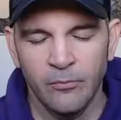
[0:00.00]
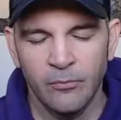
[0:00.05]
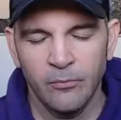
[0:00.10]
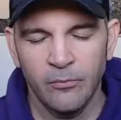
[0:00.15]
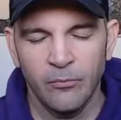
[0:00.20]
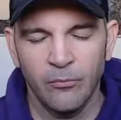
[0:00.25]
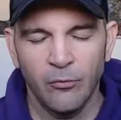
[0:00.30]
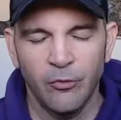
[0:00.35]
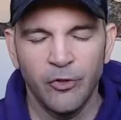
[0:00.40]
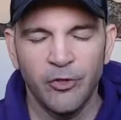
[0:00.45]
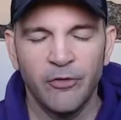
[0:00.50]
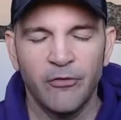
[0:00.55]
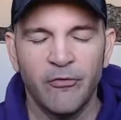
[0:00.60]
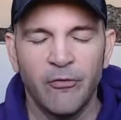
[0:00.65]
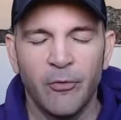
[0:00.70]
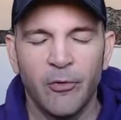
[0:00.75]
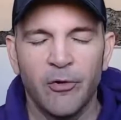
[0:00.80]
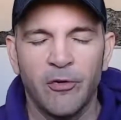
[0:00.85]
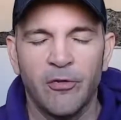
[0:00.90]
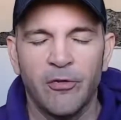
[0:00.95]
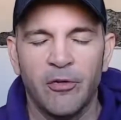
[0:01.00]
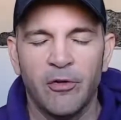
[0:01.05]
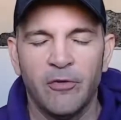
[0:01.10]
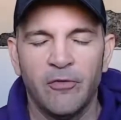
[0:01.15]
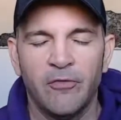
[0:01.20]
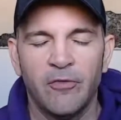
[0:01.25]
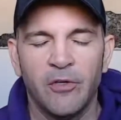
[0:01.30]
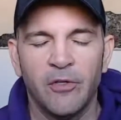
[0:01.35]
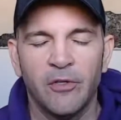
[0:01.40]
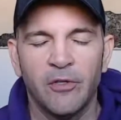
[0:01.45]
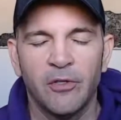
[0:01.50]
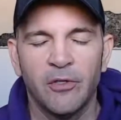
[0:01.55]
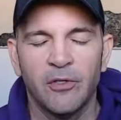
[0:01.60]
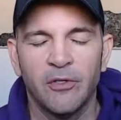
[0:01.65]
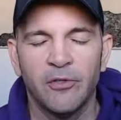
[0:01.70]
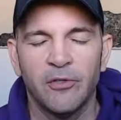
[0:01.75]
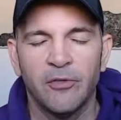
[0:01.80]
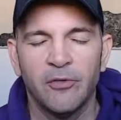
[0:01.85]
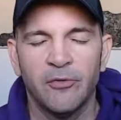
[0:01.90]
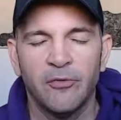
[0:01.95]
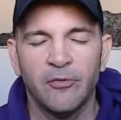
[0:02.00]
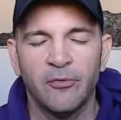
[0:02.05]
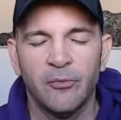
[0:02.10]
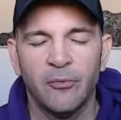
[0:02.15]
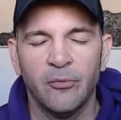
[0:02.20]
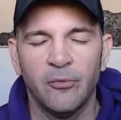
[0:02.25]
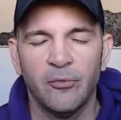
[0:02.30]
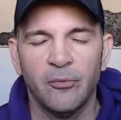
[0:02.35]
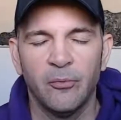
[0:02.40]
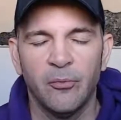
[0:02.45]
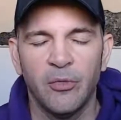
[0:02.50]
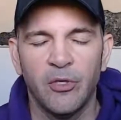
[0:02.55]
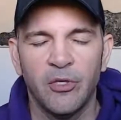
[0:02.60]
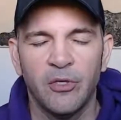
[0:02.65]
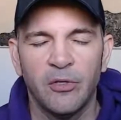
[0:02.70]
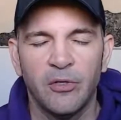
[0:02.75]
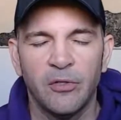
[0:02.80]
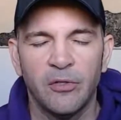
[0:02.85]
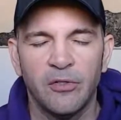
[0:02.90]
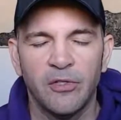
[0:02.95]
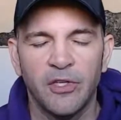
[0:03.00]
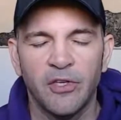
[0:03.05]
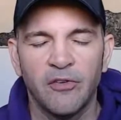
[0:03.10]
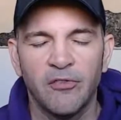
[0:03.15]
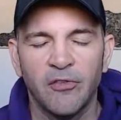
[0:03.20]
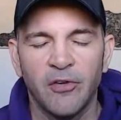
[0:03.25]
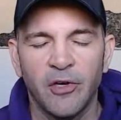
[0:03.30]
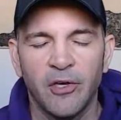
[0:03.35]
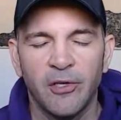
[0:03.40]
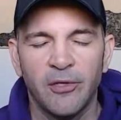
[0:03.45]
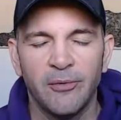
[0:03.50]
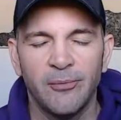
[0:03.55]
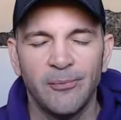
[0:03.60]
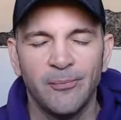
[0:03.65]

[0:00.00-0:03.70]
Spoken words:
bringing forth a feeling of being dignified.